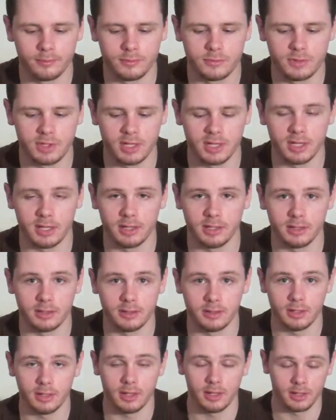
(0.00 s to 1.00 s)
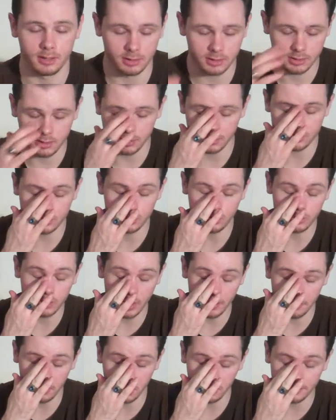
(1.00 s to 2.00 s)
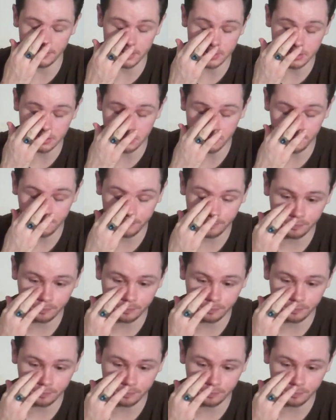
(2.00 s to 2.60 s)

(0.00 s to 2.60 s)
to suit that purpose.